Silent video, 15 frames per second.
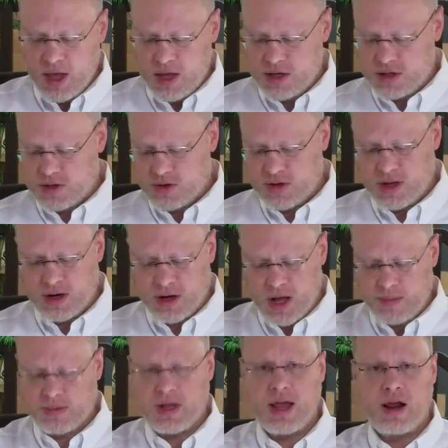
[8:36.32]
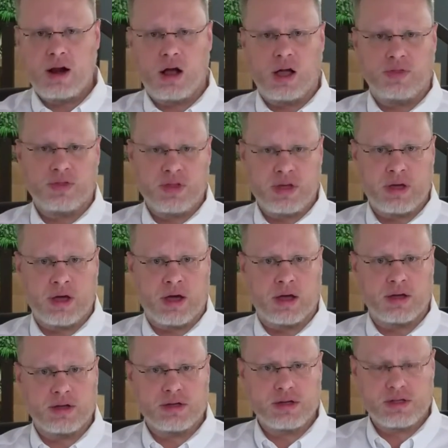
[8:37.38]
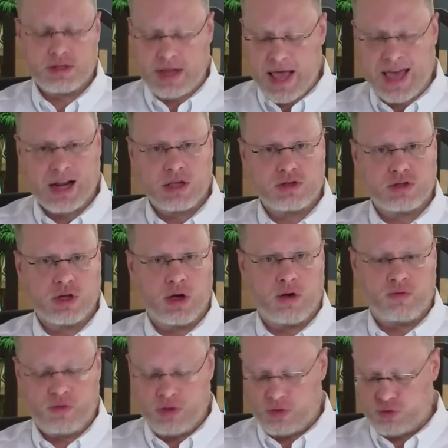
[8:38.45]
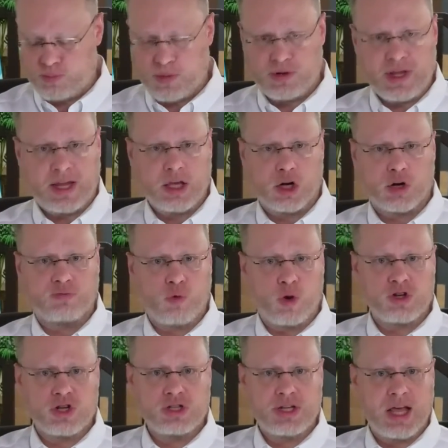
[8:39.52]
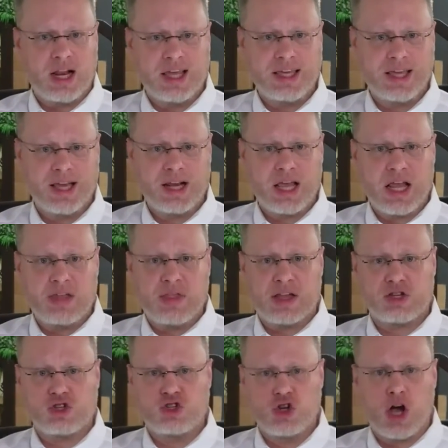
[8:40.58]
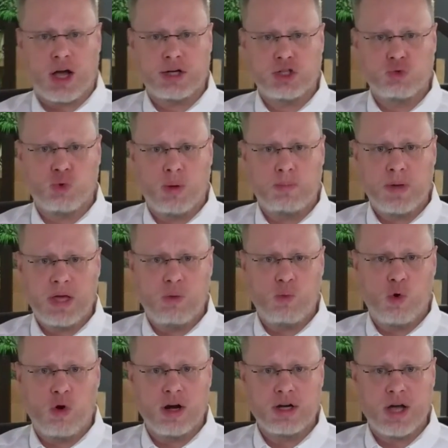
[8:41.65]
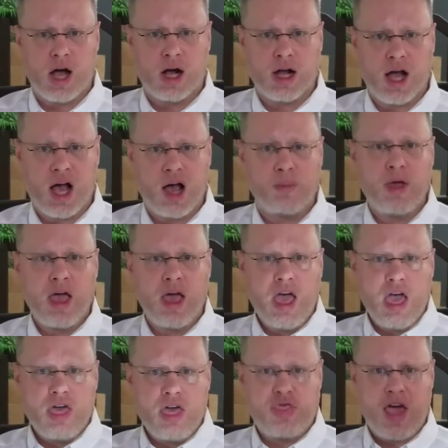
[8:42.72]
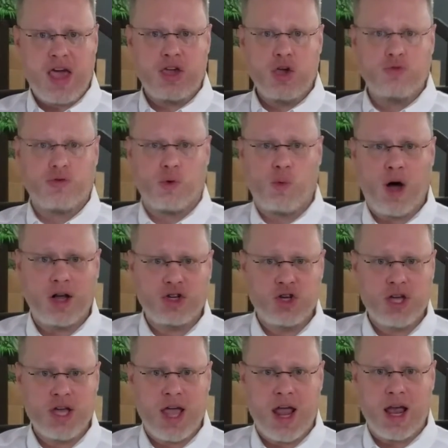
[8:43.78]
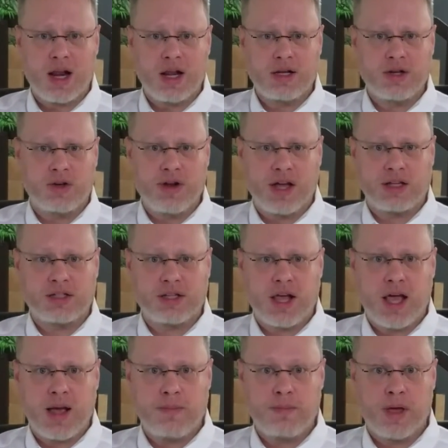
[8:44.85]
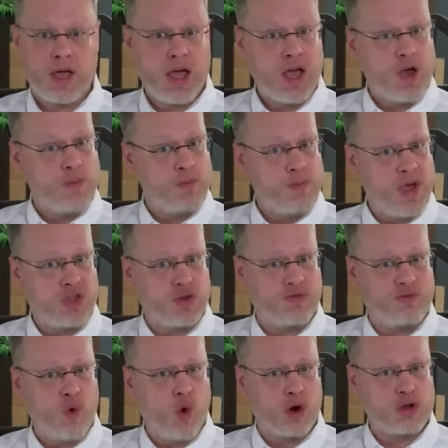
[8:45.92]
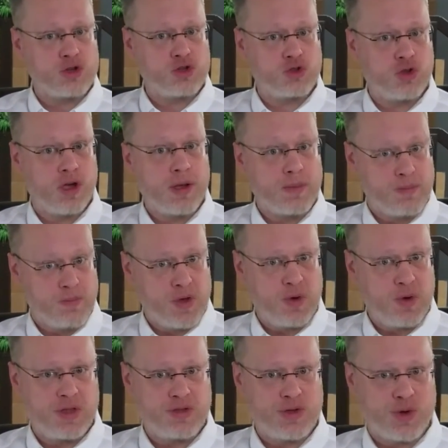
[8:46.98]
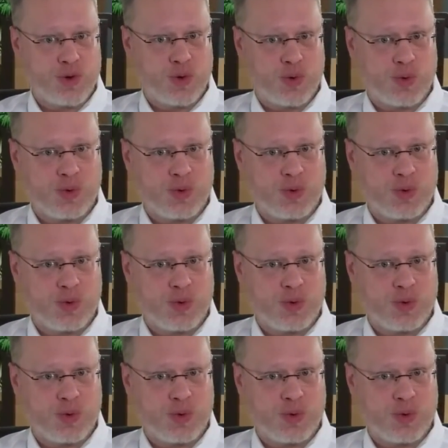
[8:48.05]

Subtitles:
to get an update on the status of this particular fortune-telling kit. Again, that's joshuapwarren.com. Thank you for watching, and until next time, may the force be with you.